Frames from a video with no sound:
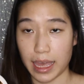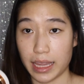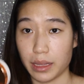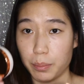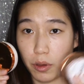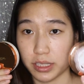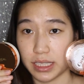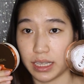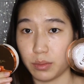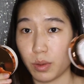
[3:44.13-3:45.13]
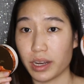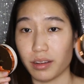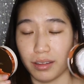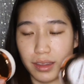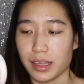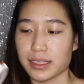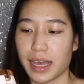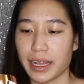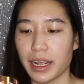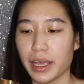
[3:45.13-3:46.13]
and the porcelain one on this
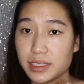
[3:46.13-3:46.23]
side.